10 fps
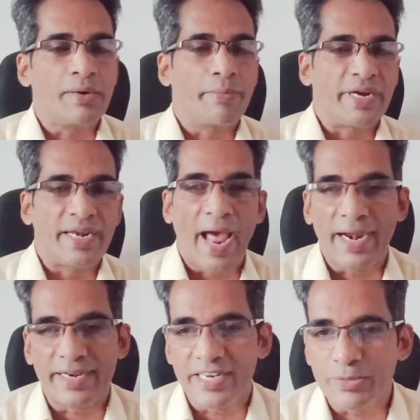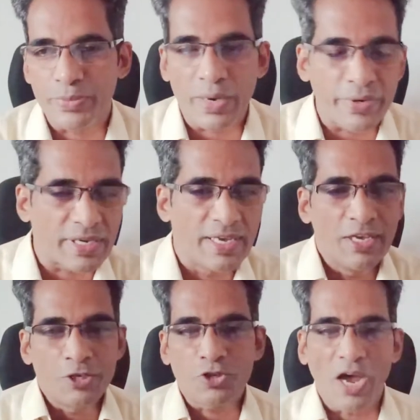My dad didn't permit.
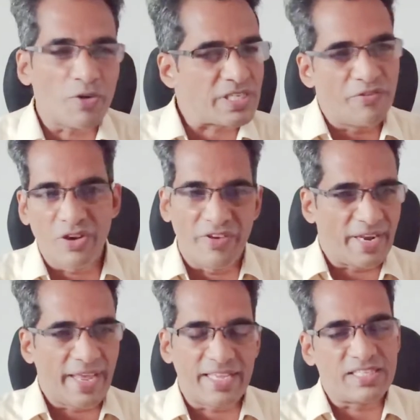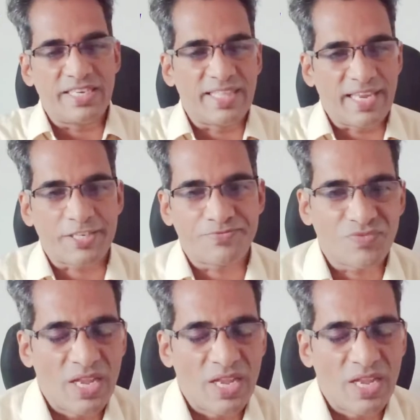So I was everywhere, I can say that.